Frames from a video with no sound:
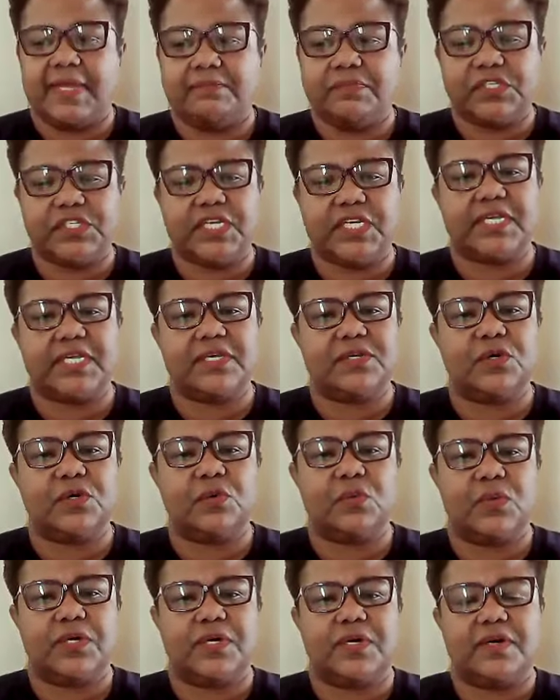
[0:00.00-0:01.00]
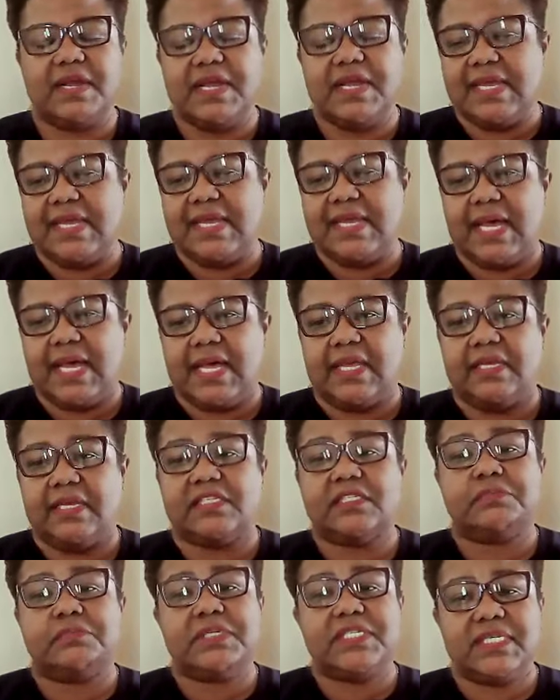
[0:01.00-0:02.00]
In particular, we're
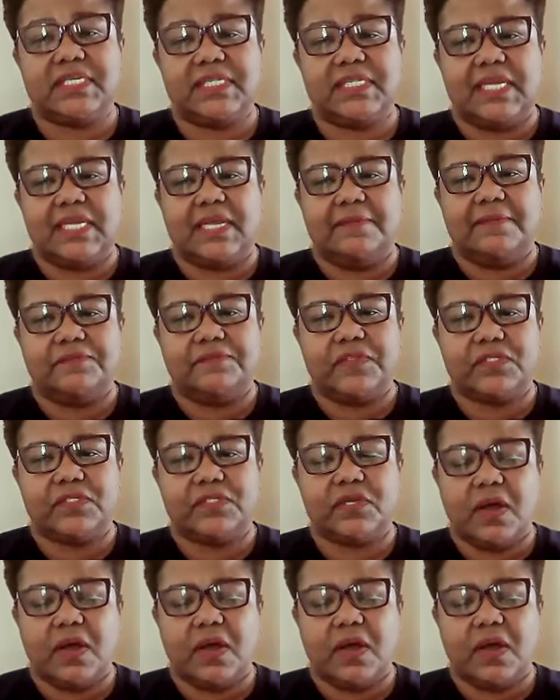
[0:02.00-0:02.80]
explicitly